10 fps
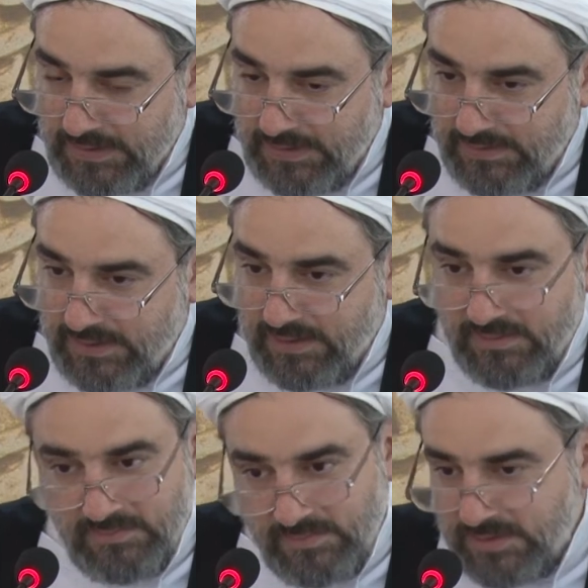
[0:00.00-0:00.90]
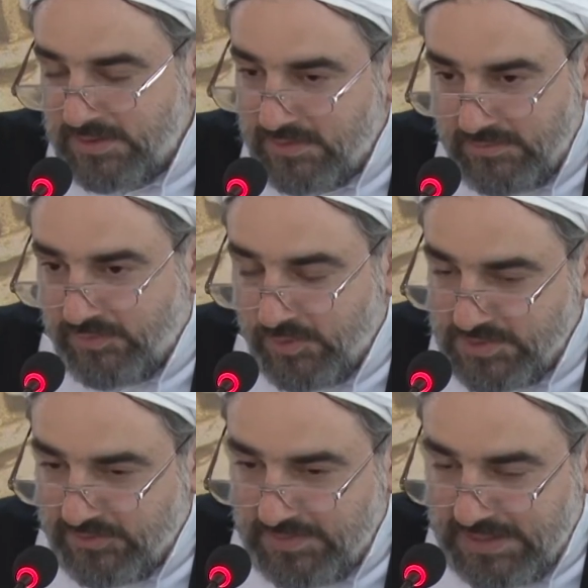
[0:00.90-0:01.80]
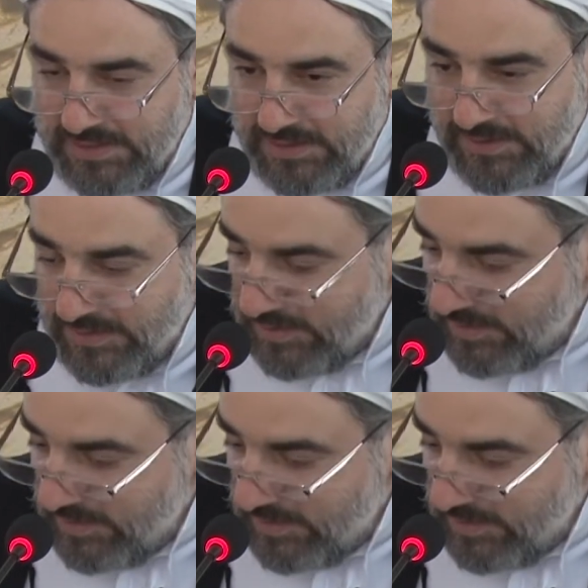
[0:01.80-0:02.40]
in their other forms of media,